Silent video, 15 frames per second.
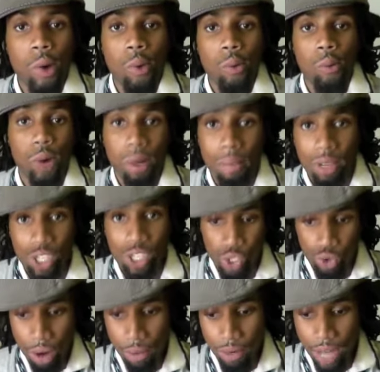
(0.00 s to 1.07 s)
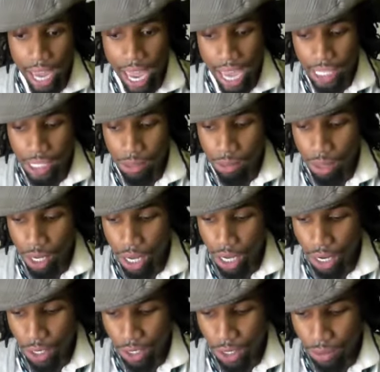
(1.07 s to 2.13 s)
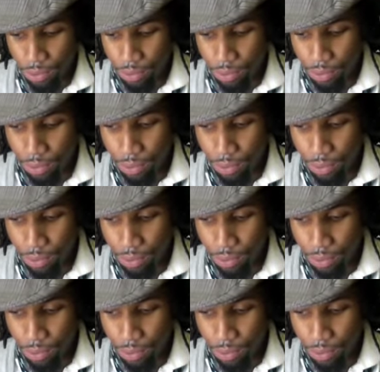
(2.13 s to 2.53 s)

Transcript: One of my subscribers asked me, um,